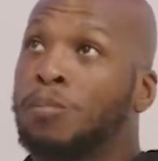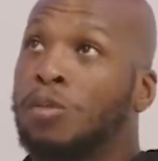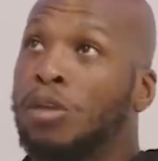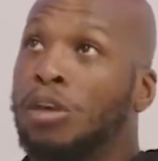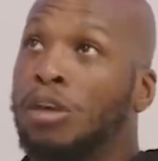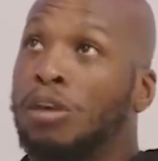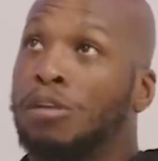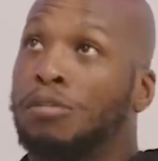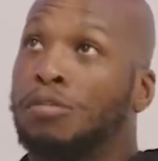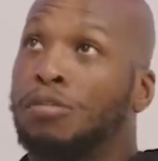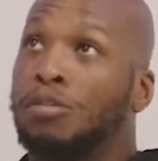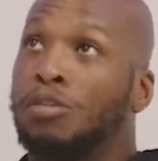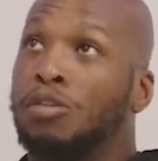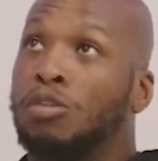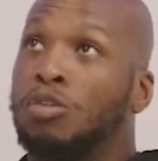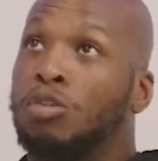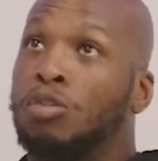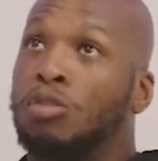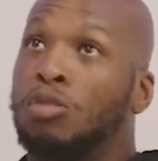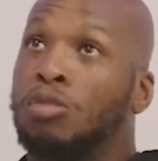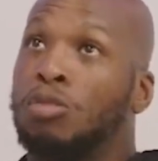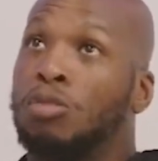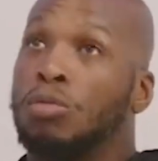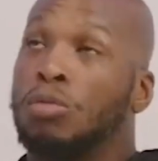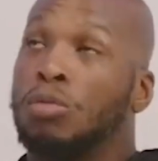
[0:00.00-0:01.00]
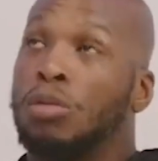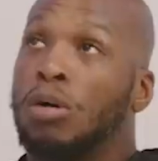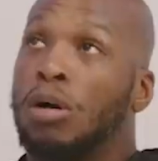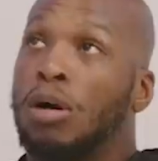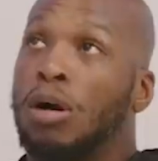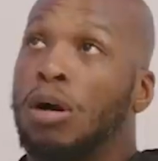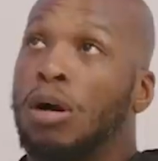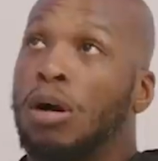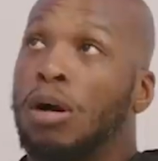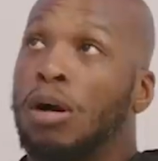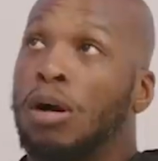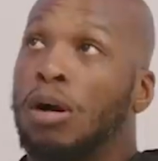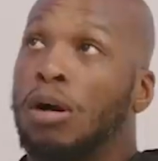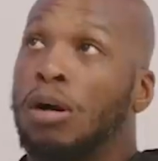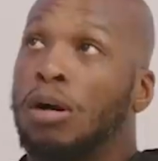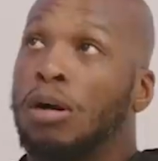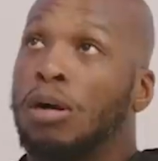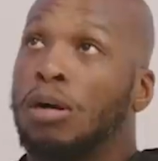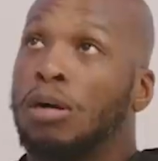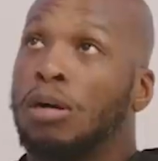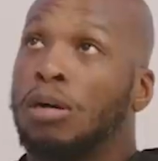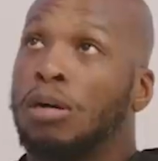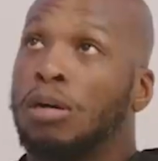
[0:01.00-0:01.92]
if you are,